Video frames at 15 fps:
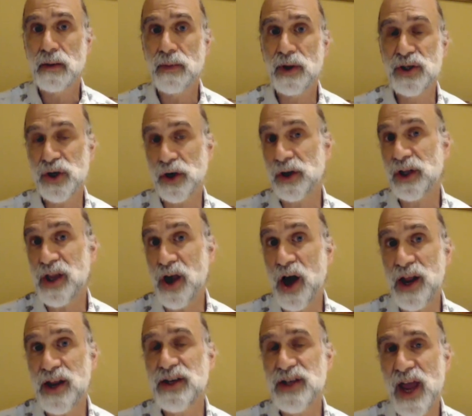but certainly
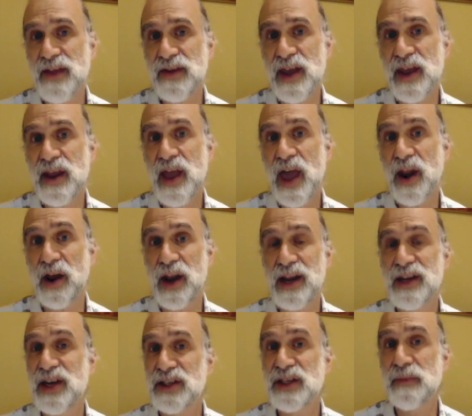unintended and
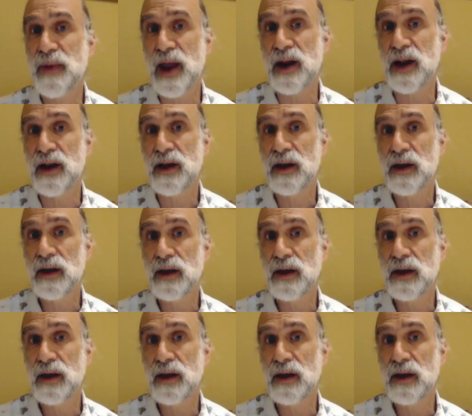unanticipated